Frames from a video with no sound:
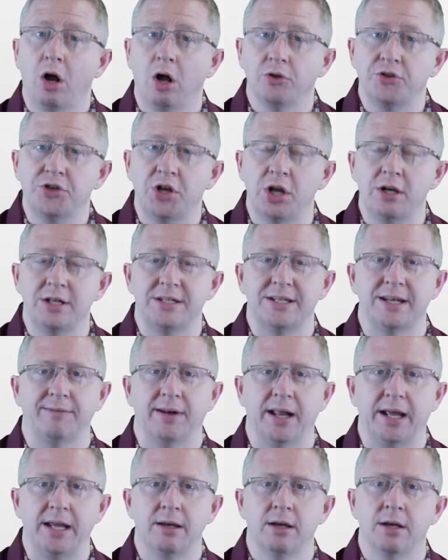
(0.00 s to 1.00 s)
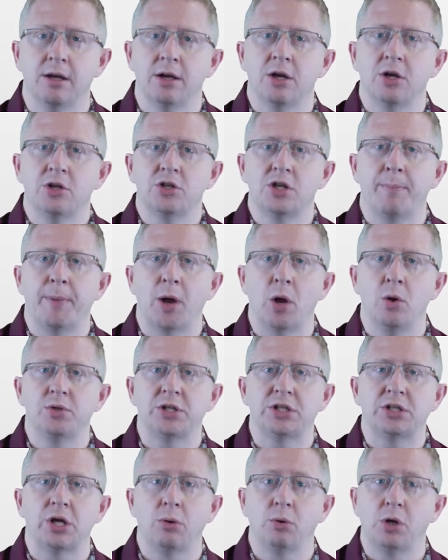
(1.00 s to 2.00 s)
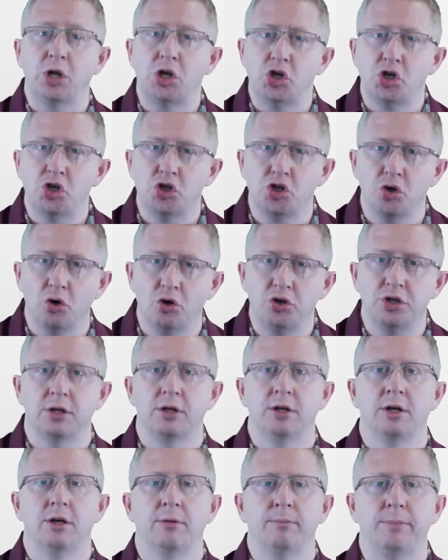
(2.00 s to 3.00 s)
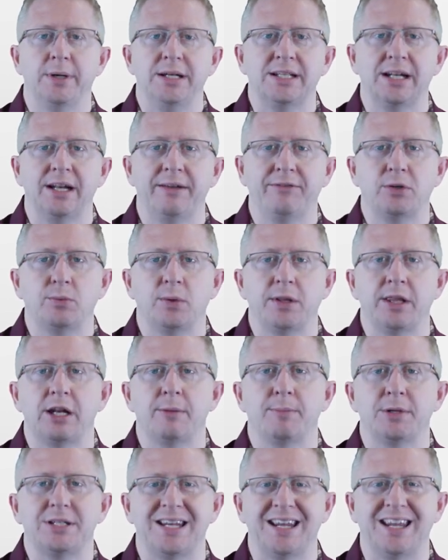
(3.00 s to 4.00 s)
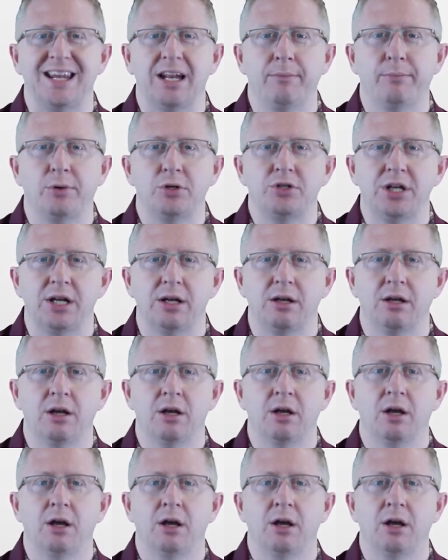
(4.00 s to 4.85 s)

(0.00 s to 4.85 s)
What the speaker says: Alternatively, suppose it only should be delivered within a particular budget,